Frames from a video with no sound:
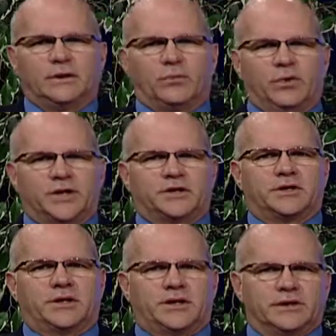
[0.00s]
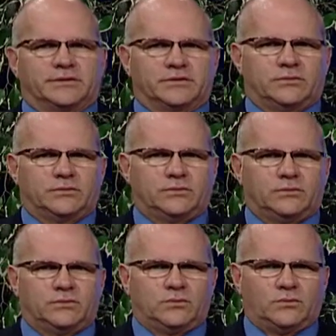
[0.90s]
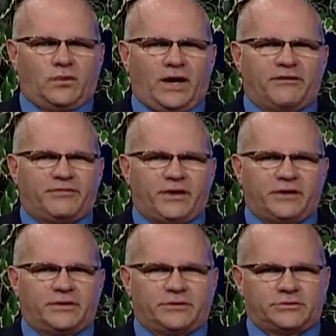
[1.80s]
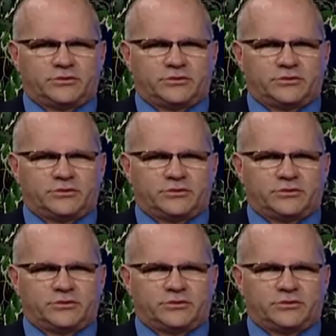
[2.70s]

which his wife had